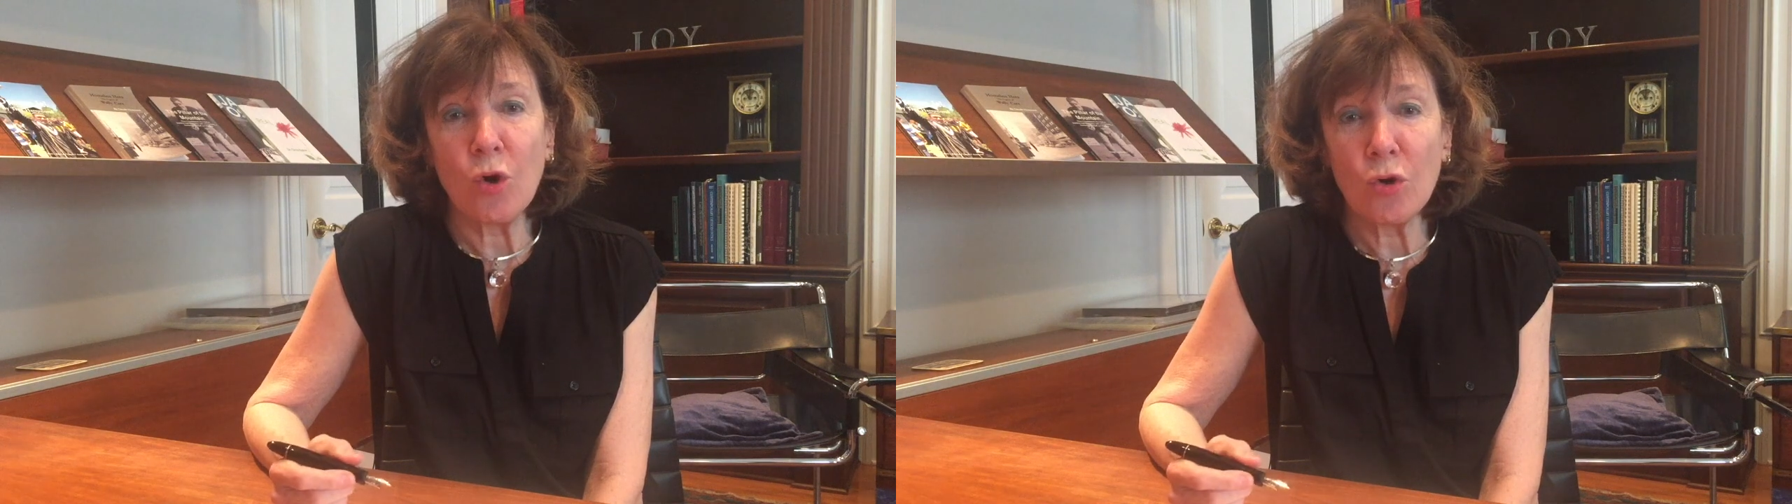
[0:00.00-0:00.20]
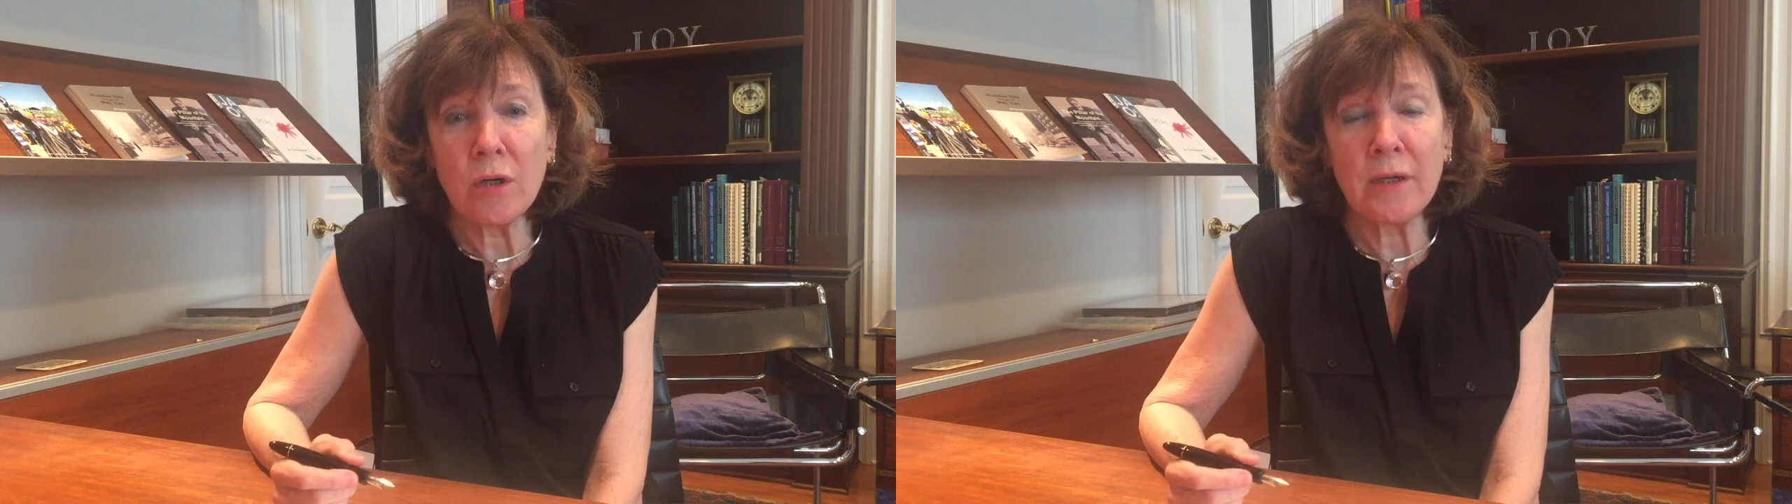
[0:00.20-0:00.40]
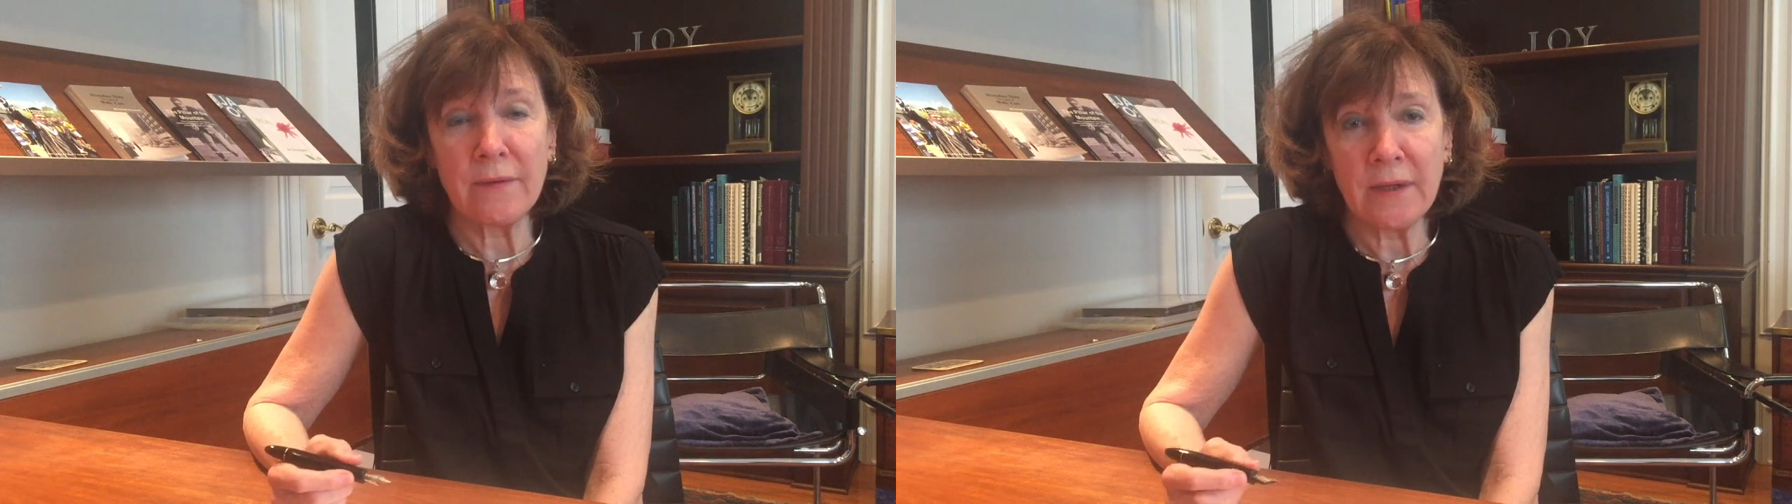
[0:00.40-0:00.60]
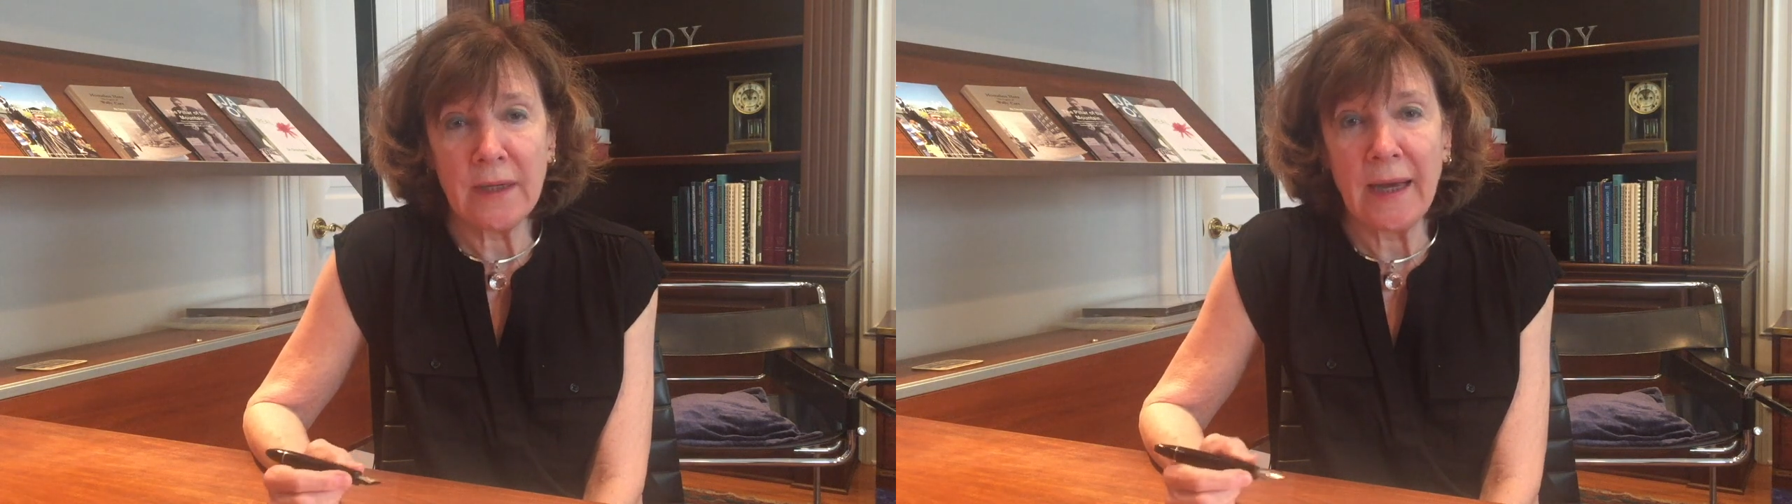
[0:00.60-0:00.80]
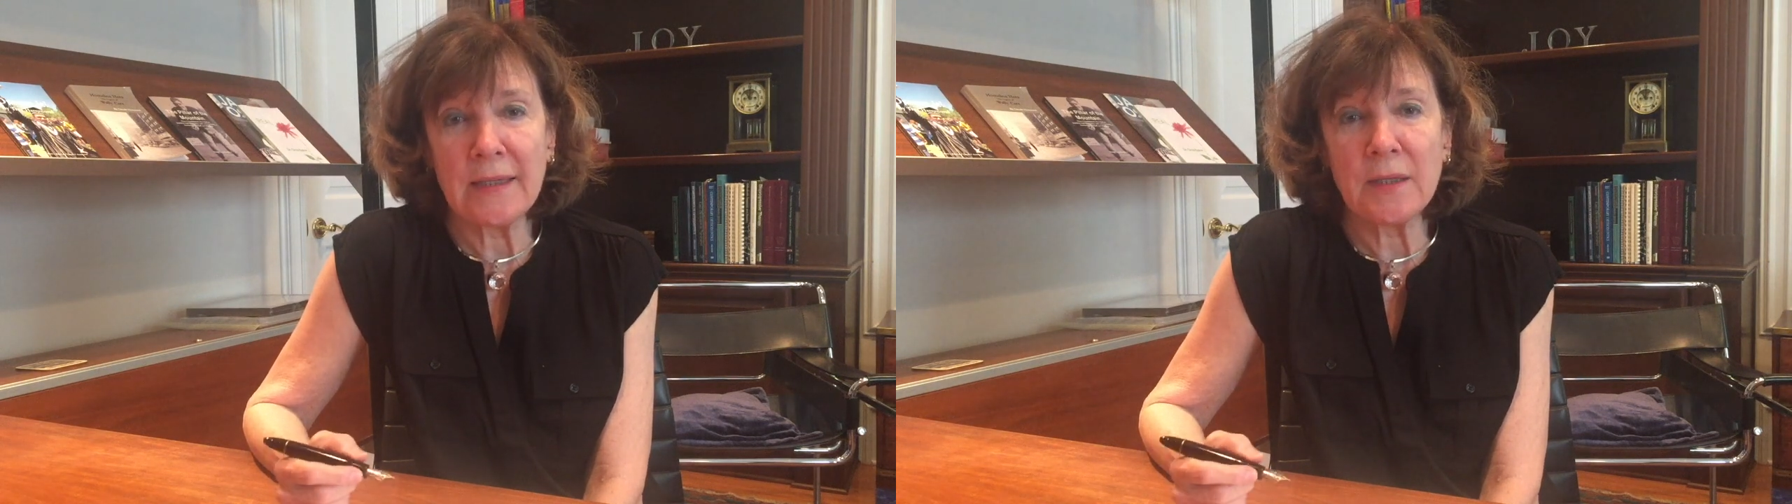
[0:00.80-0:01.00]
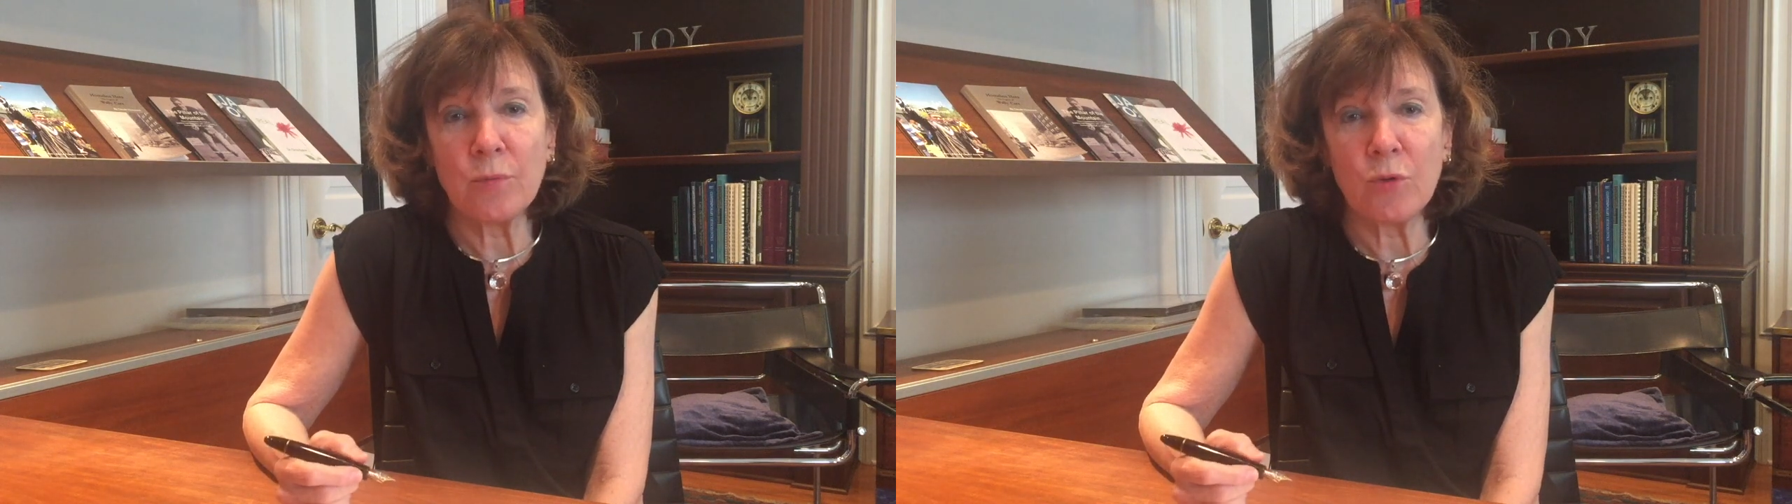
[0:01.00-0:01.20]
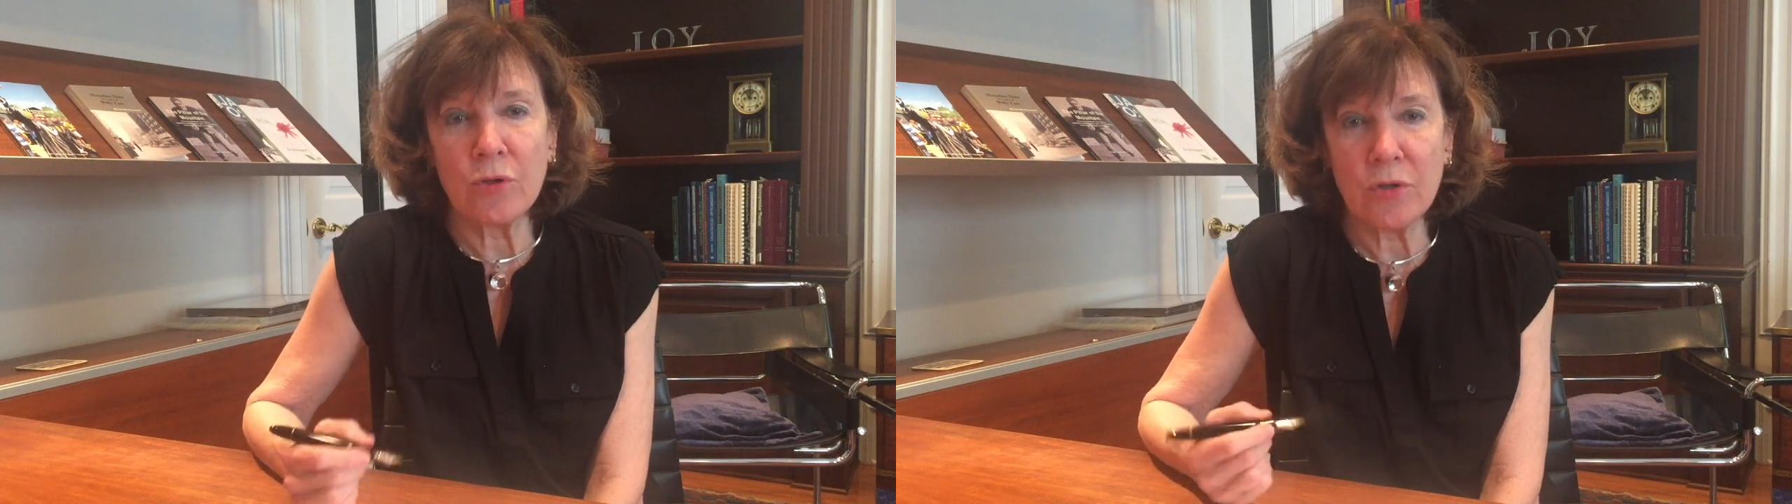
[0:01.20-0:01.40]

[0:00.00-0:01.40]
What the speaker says: earn a living and support